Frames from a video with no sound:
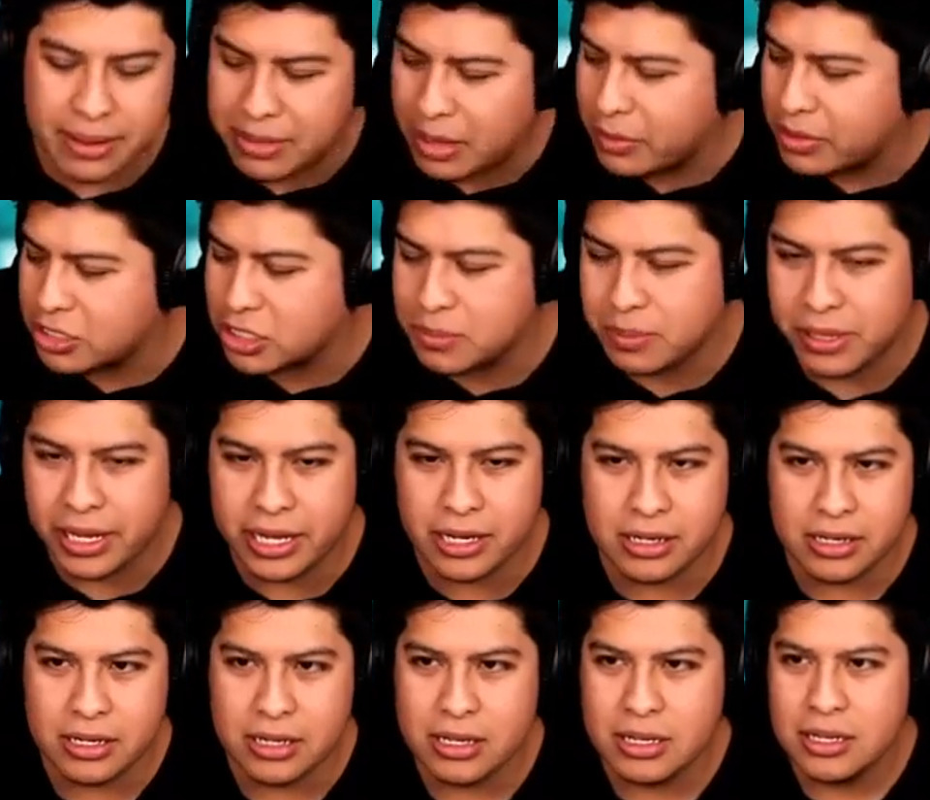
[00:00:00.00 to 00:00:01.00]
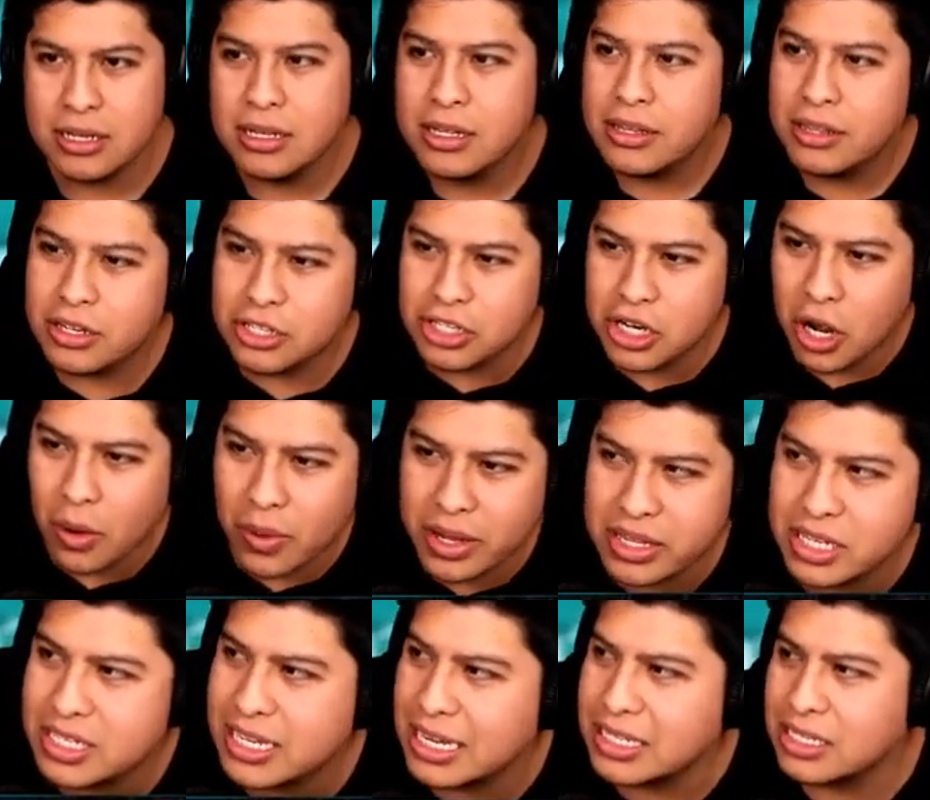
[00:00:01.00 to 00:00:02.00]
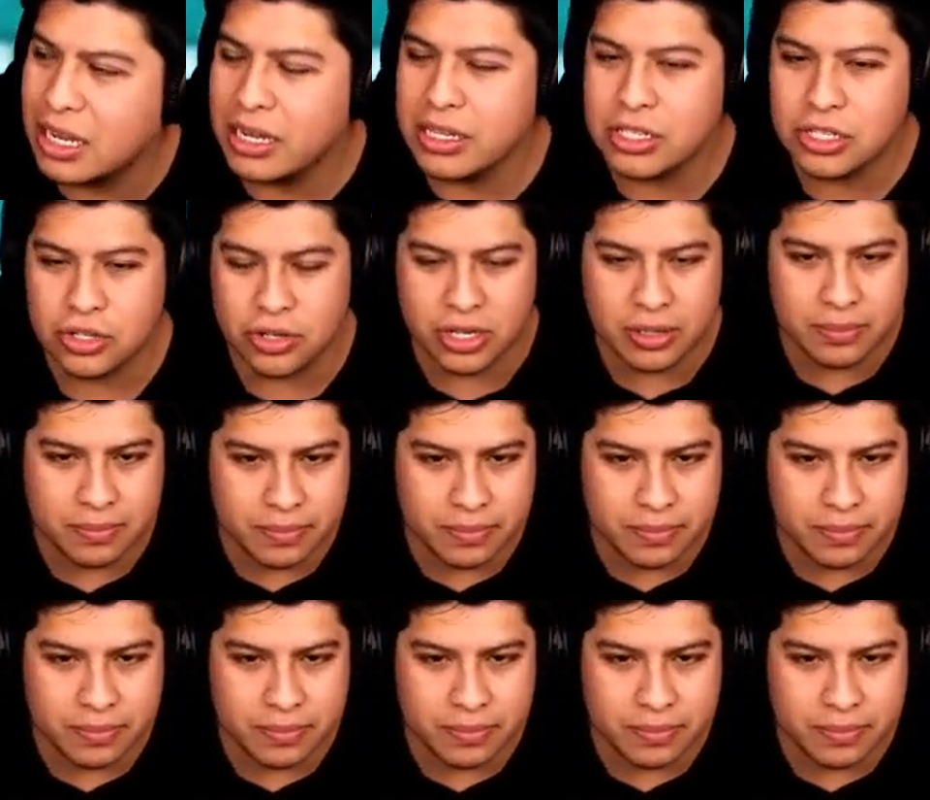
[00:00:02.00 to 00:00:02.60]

that we just played. There's no way this guy's not in the stream.